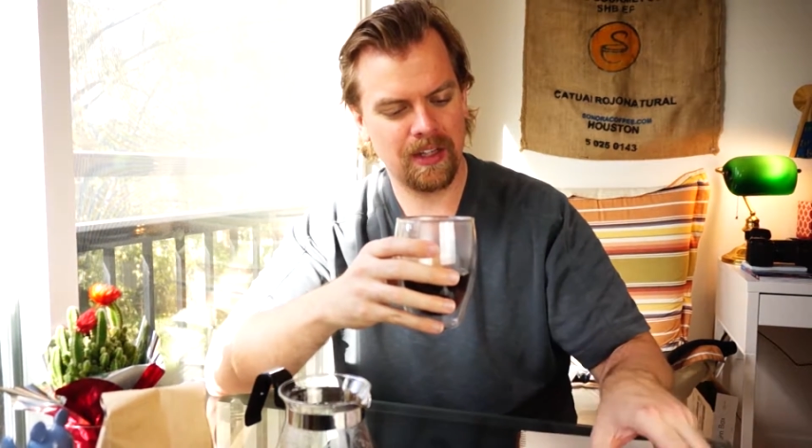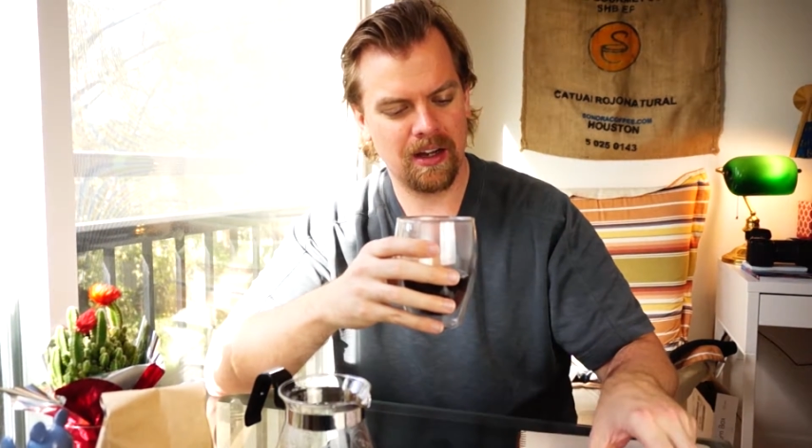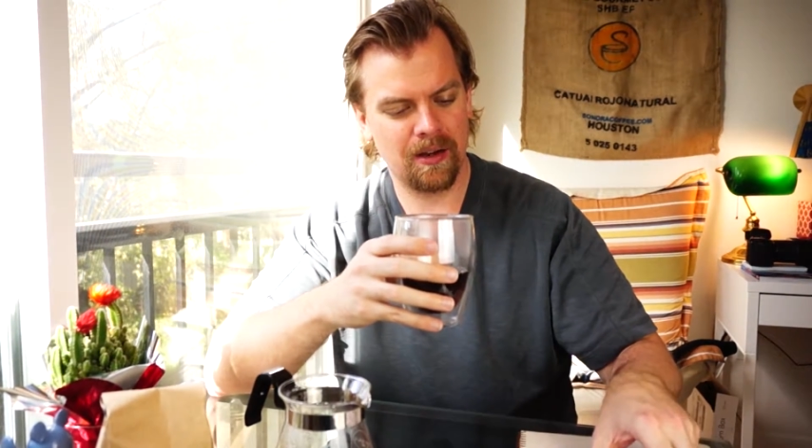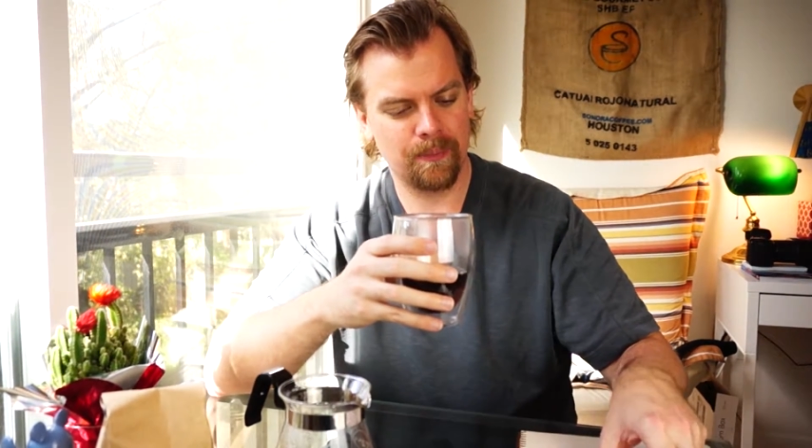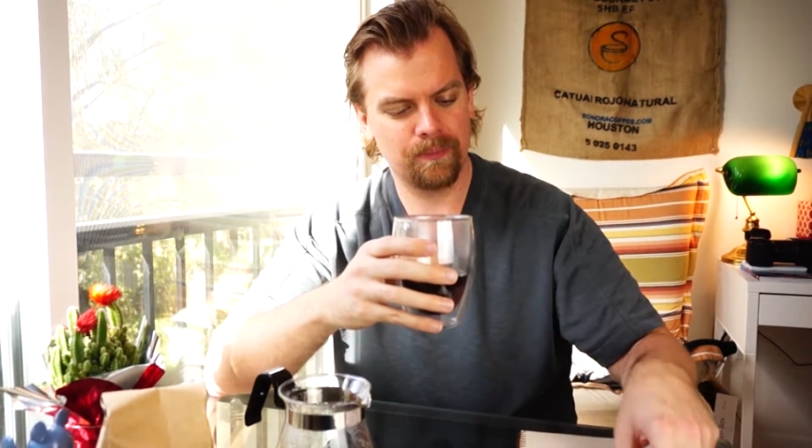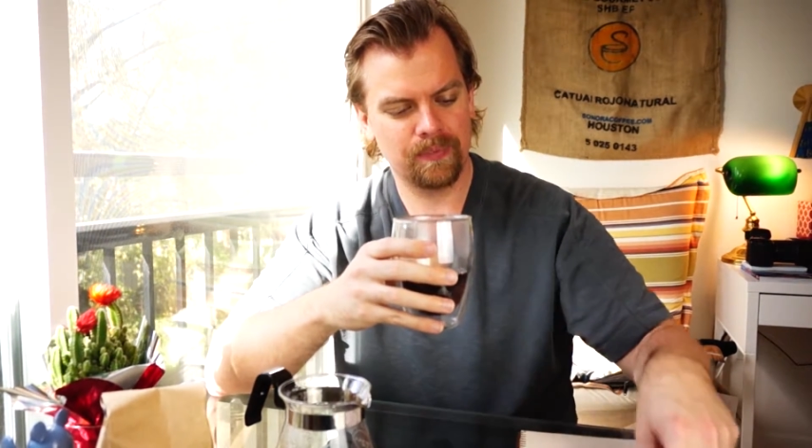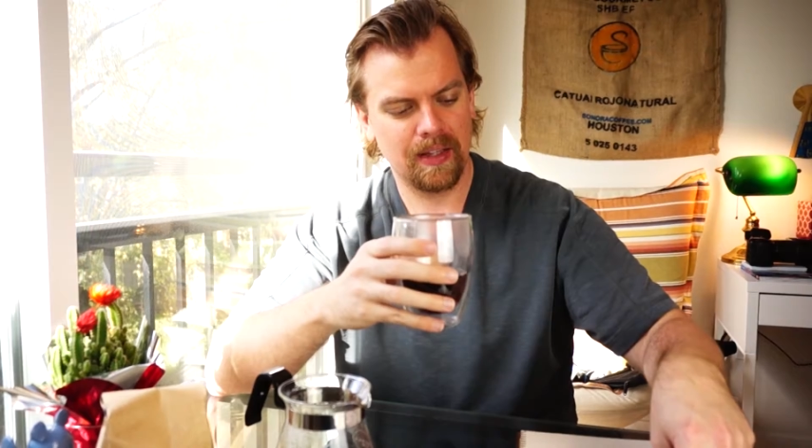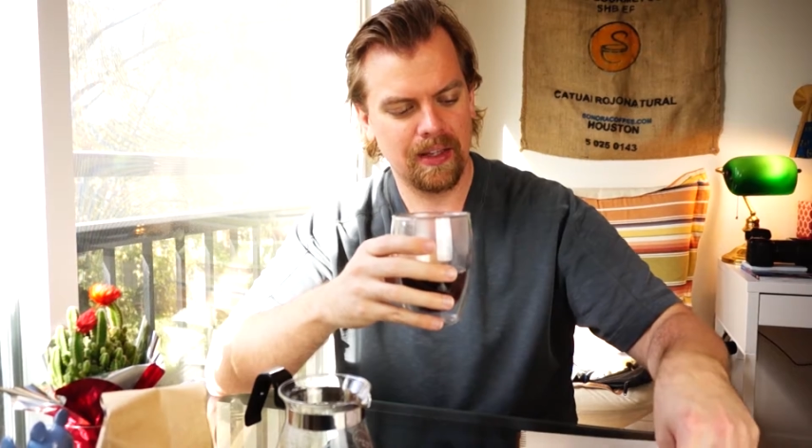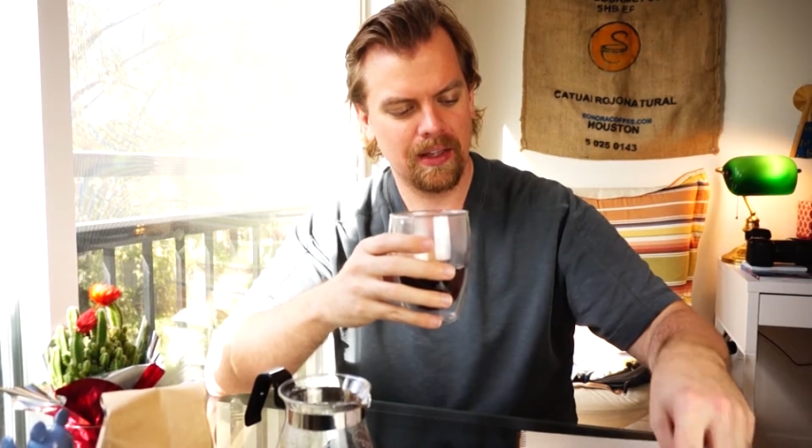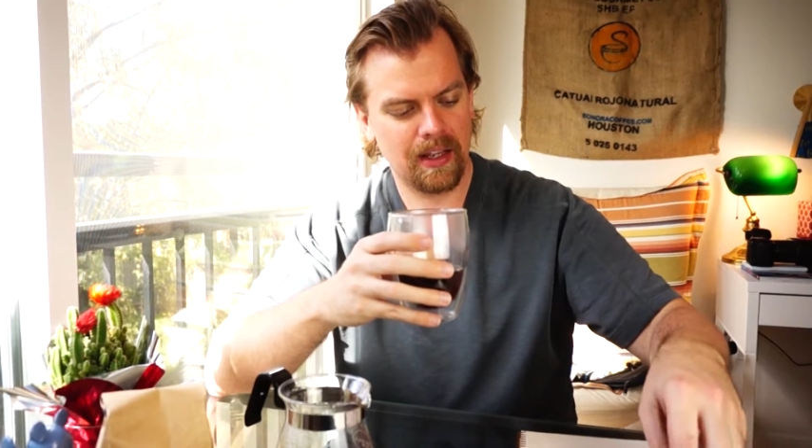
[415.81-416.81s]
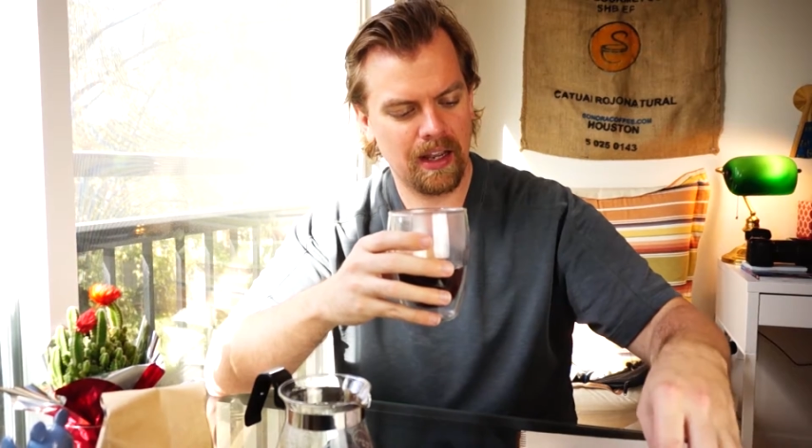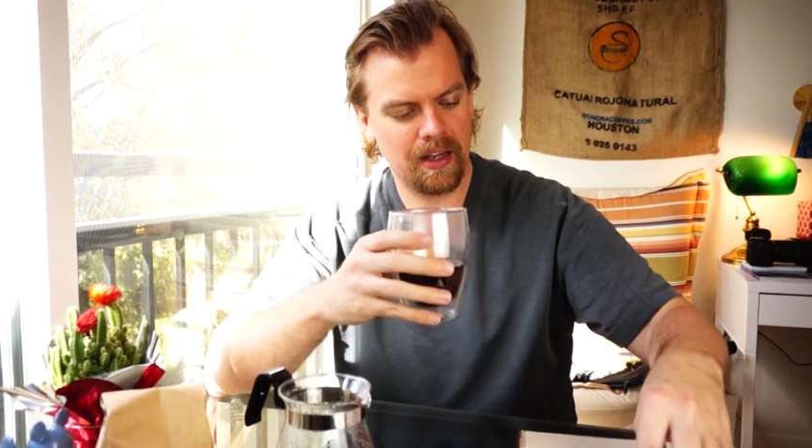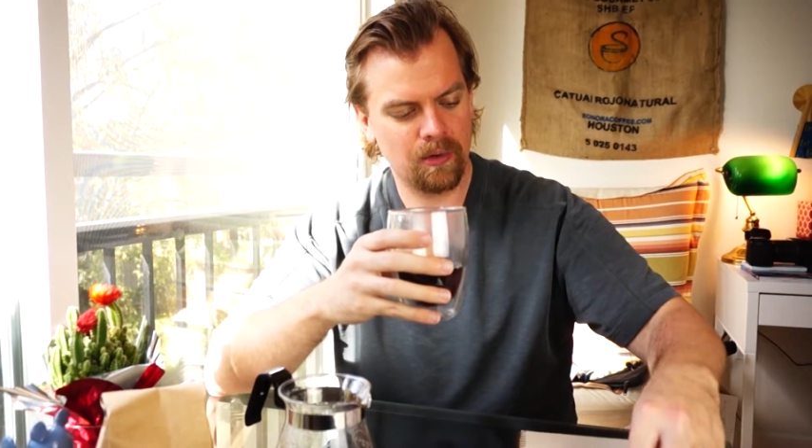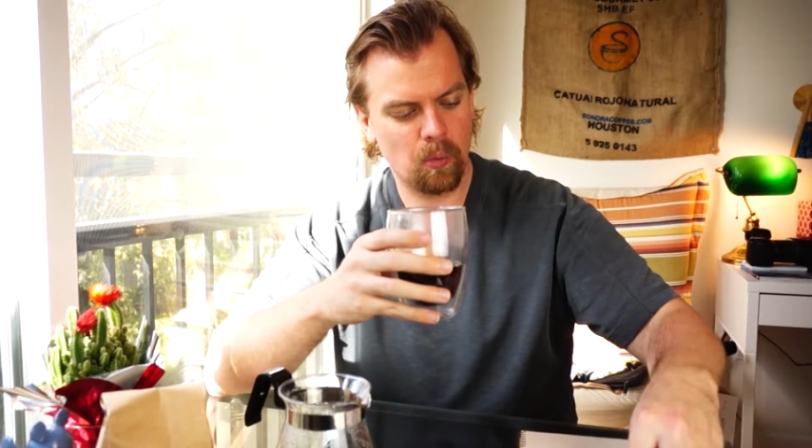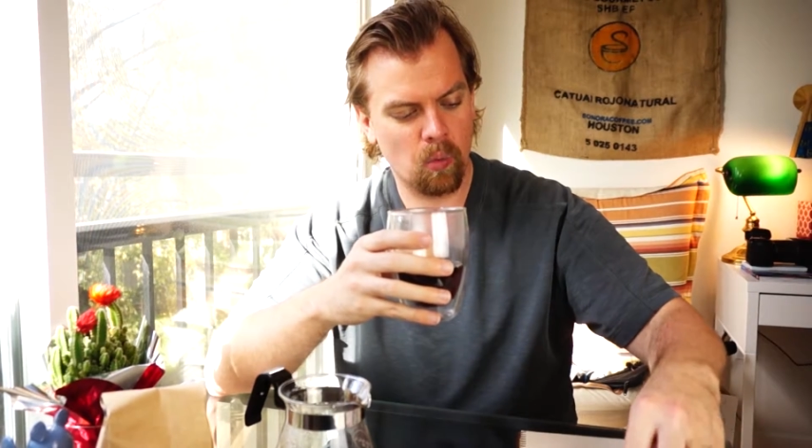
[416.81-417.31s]

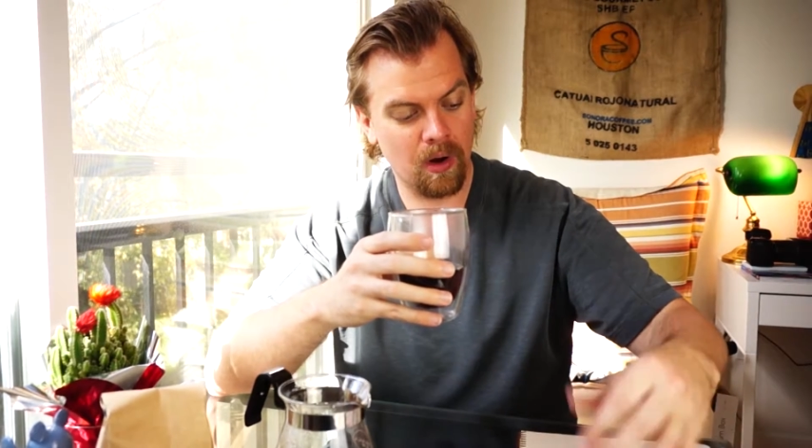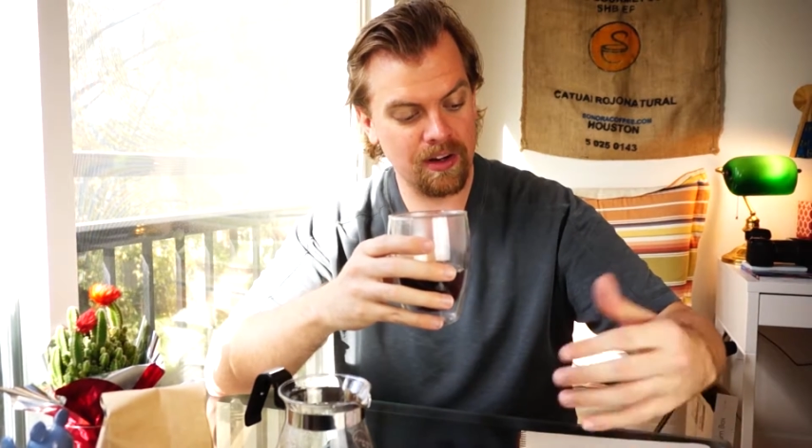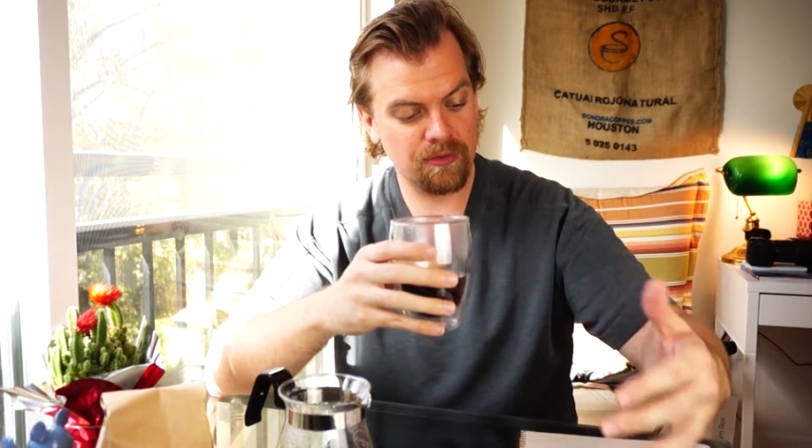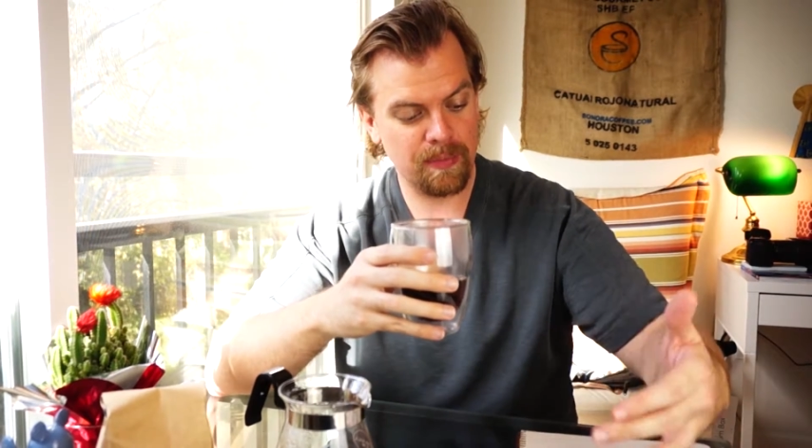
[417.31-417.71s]
And one